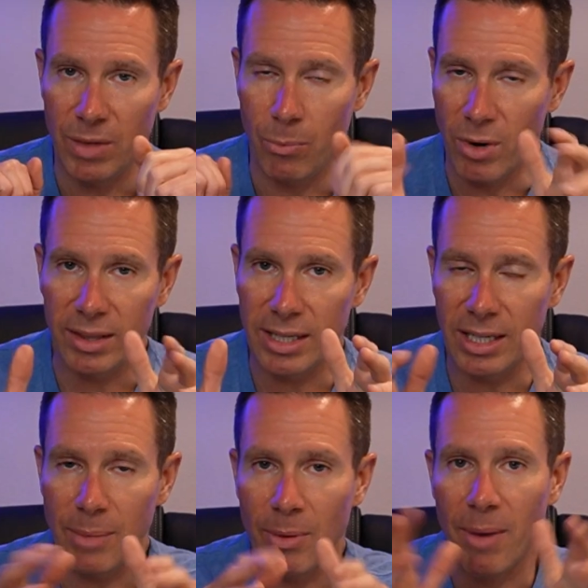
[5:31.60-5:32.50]
And one thing to
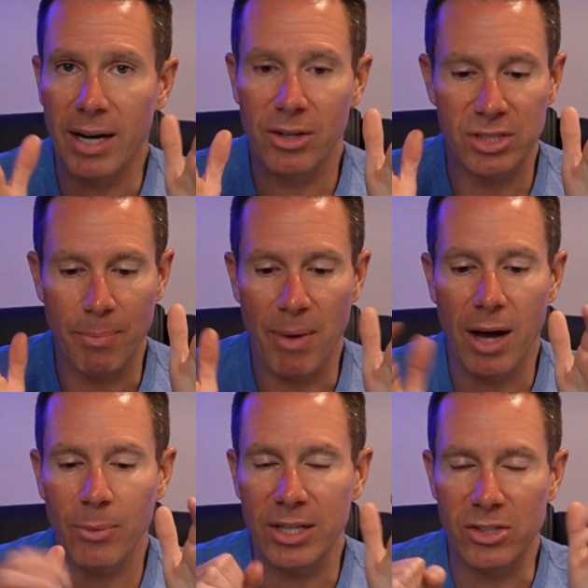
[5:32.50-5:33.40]
keep in mind here is the
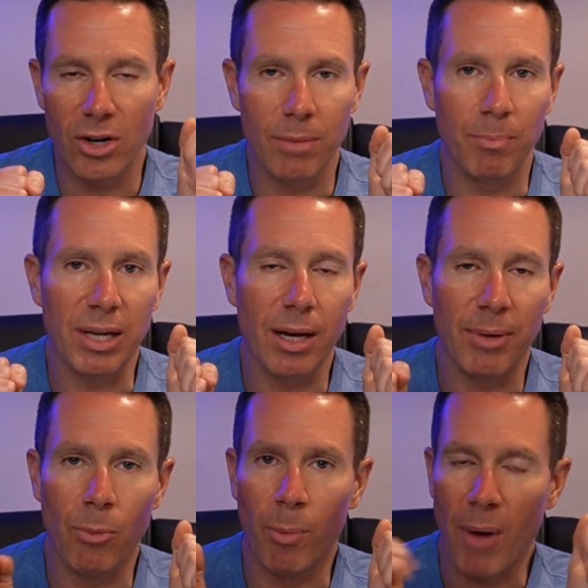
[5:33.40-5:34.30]
bond rate started
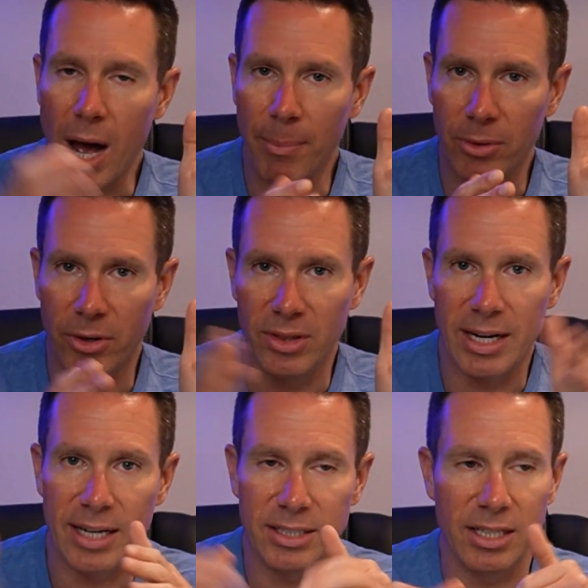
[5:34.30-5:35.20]
becoming more popular in the
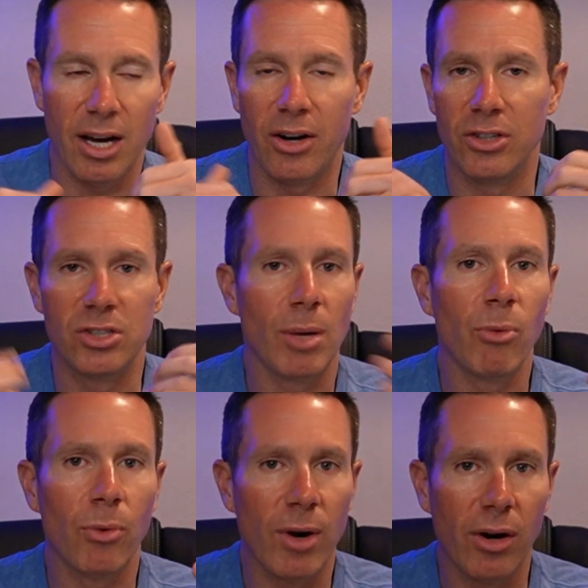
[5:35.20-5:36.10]
1900s,
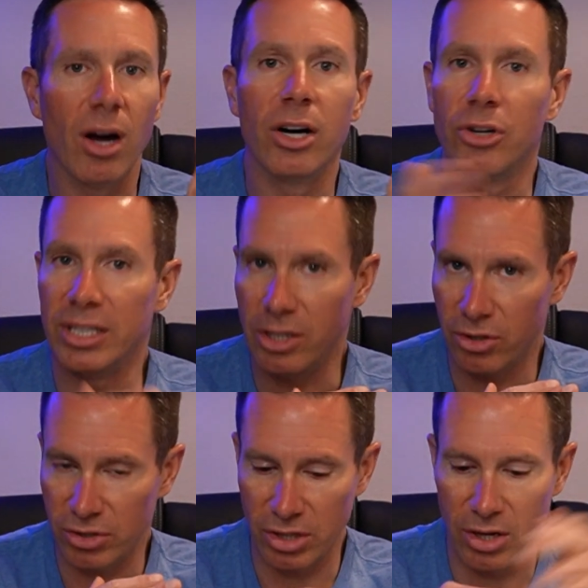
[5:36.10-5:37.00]
somewhere around 100
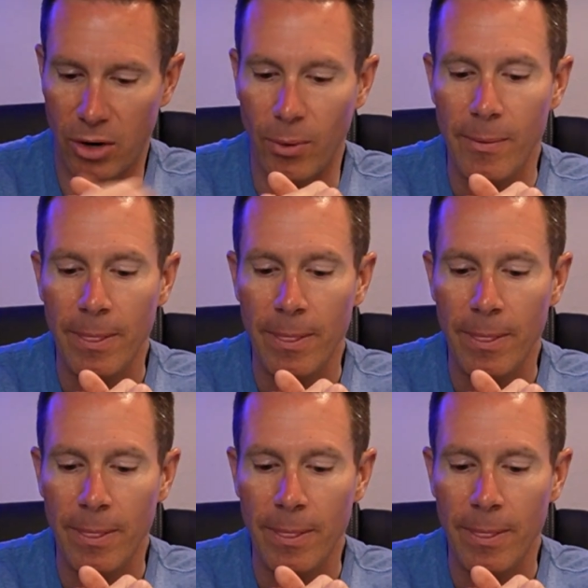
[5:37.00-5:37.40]
years ago.